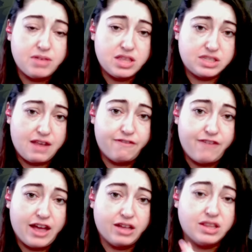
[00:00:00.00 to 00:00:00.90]
a save
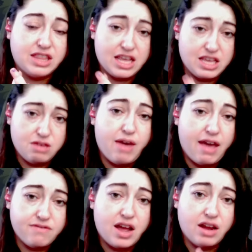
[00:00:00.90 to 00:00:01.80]
file that you
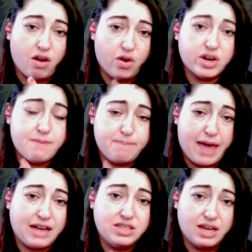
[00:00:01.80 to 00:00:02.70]
have not already
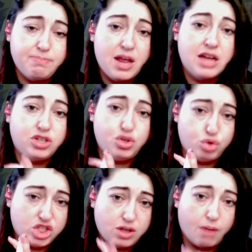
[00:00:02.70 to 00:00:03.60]
backed up to
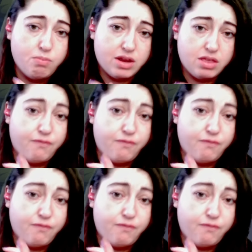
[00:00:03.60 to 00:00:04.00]
somewhere the